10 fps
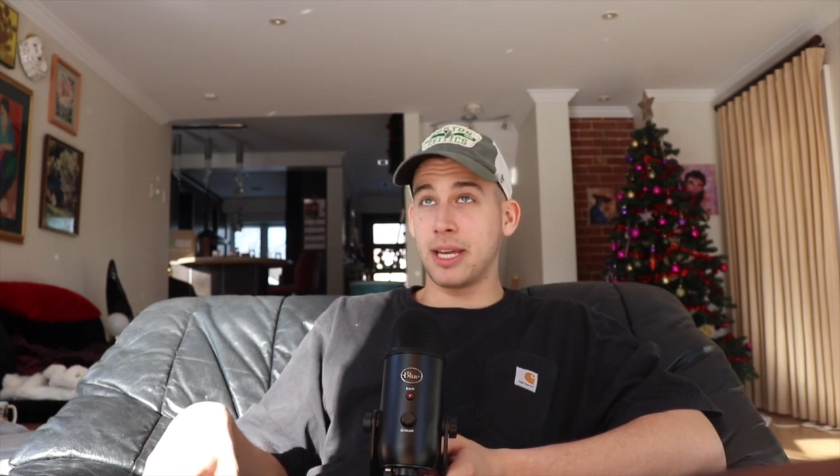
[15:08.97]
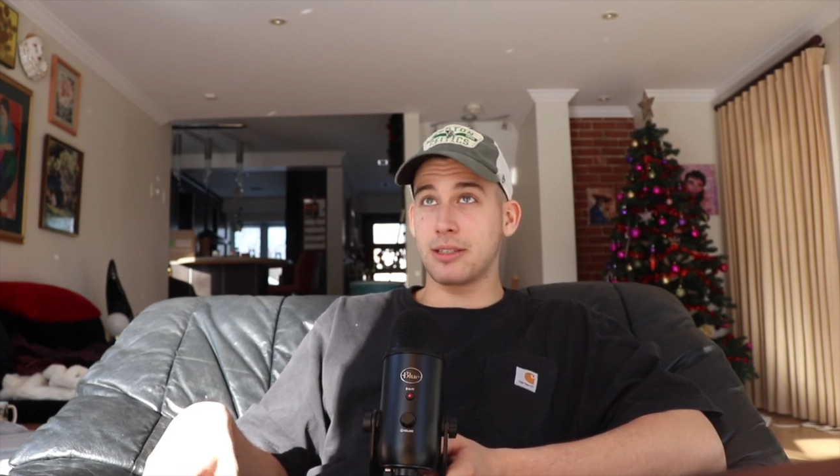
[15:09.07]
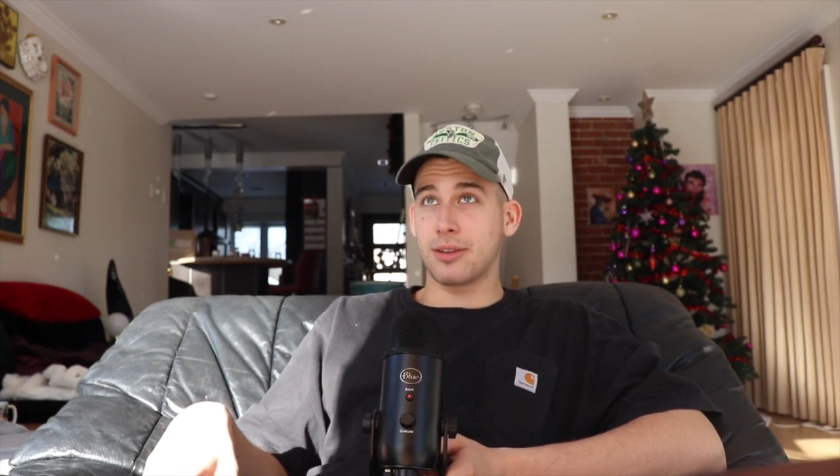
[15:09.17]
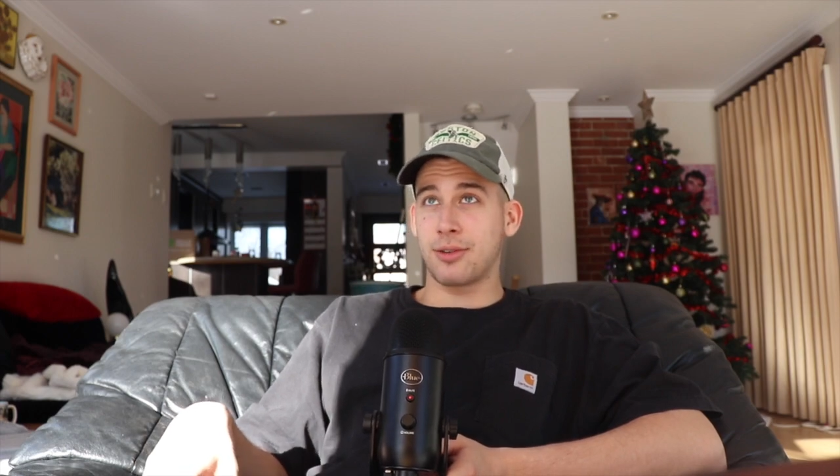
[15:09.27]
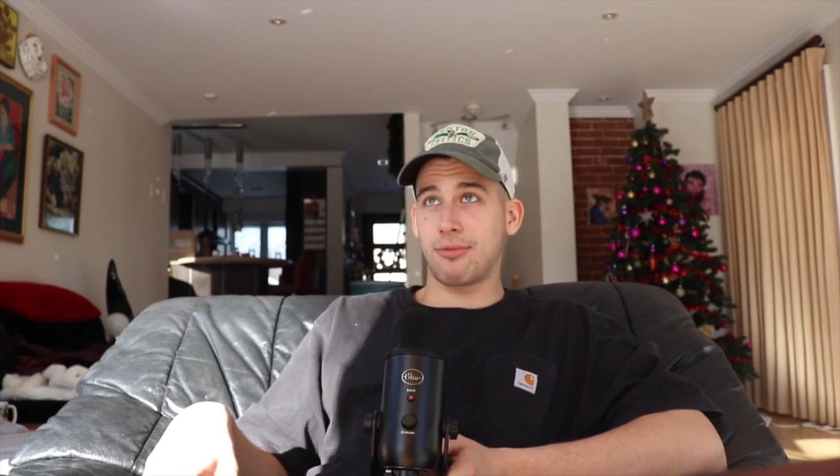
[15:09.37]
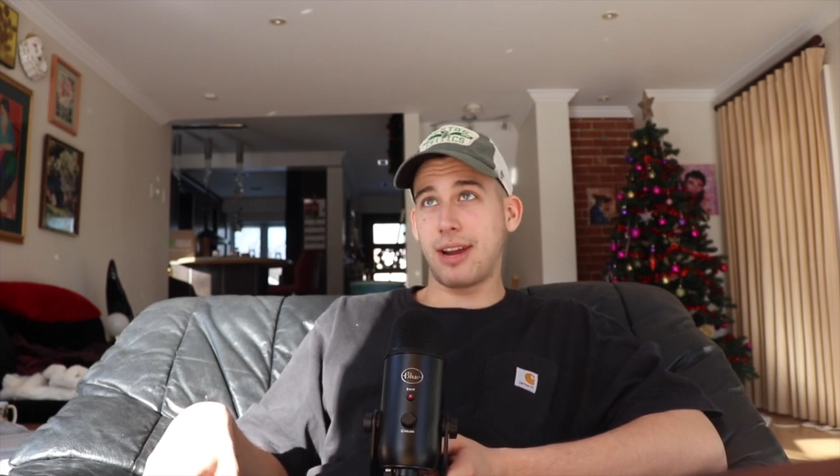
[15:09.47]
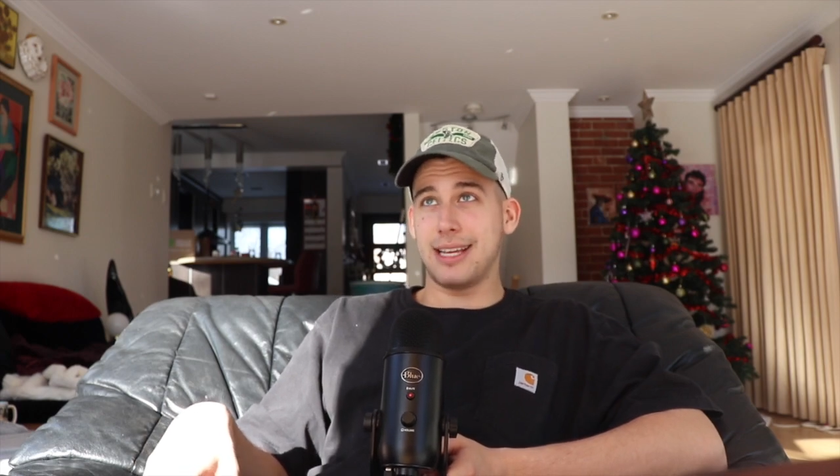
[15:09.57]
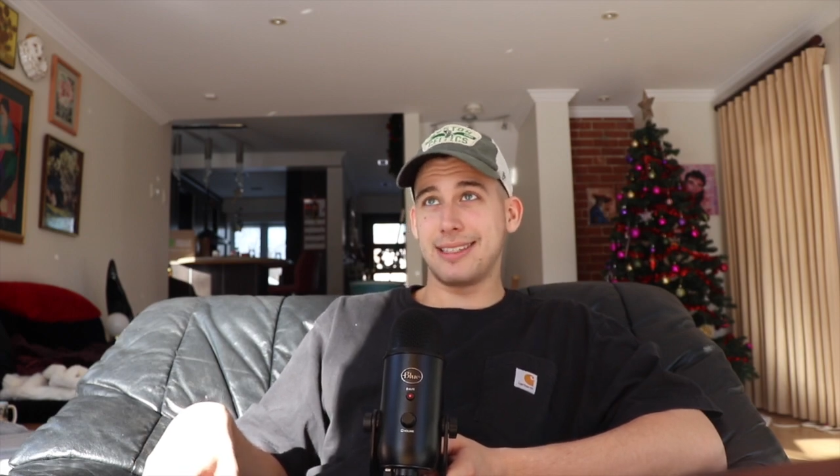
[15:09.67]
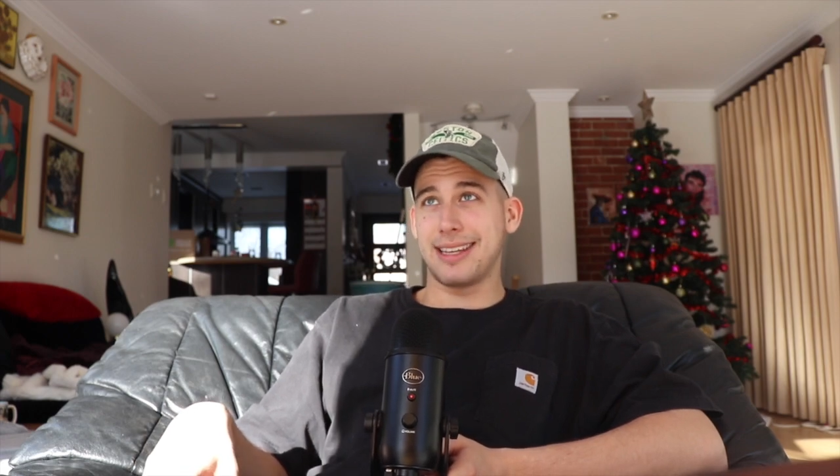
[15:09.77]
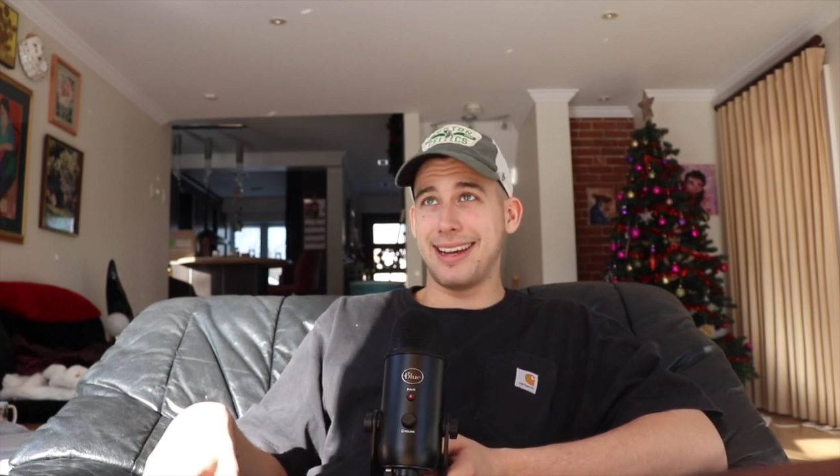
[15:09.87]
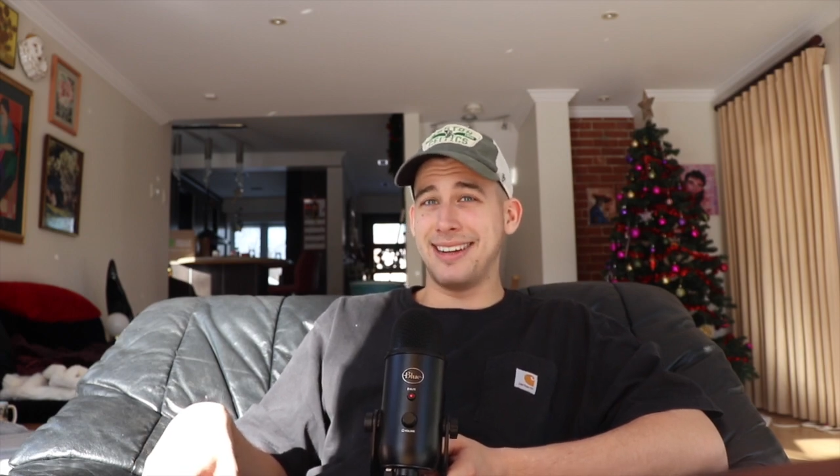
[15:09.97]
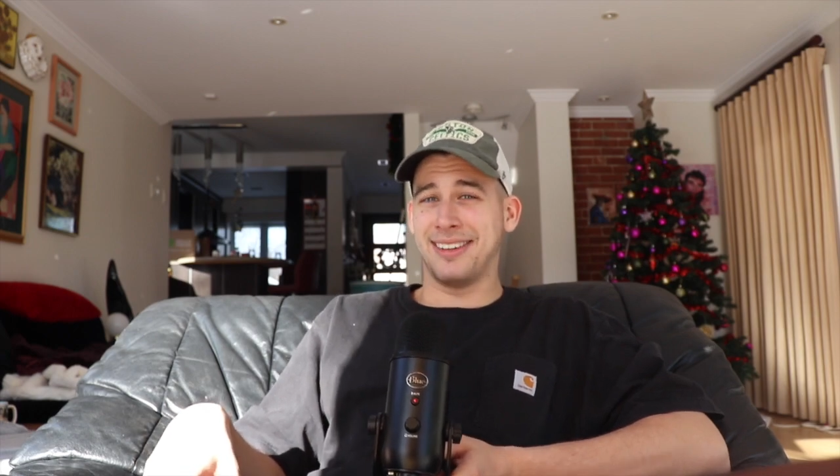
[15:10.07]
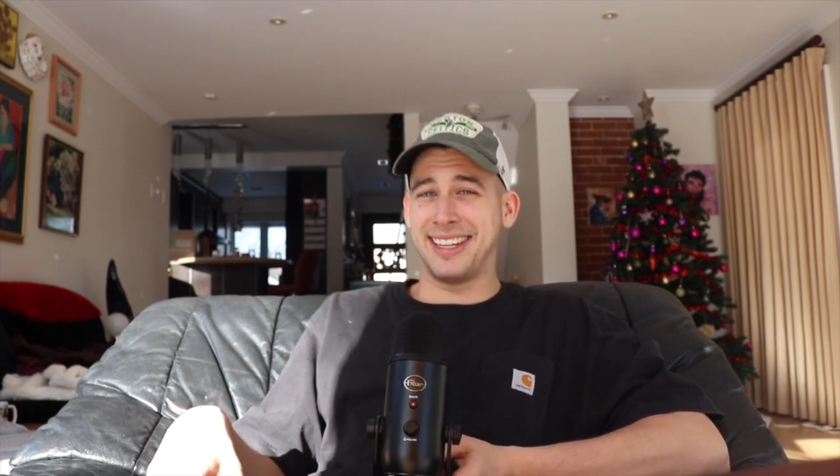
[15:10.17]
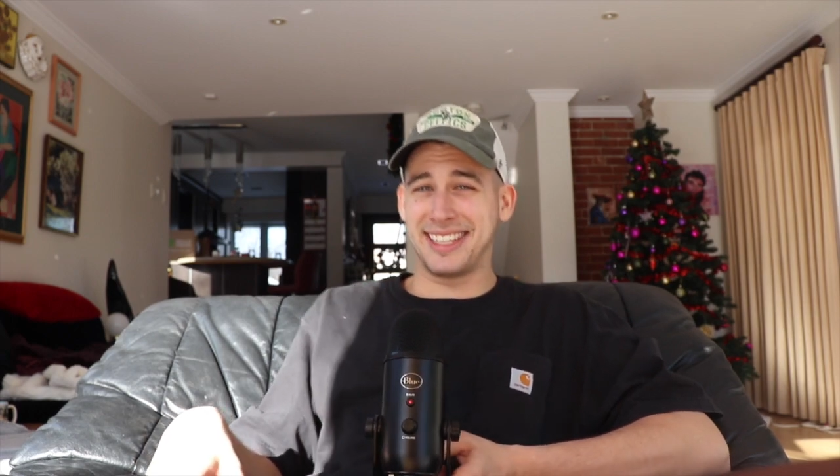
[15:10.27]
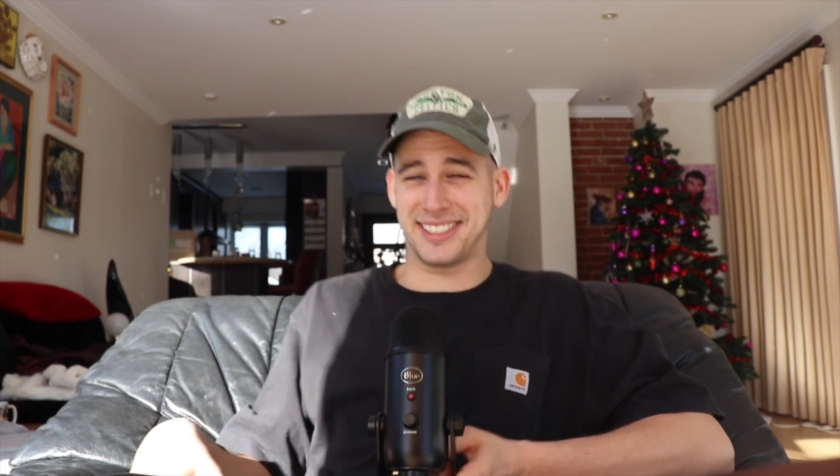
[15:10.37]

gets crazy. And you're like,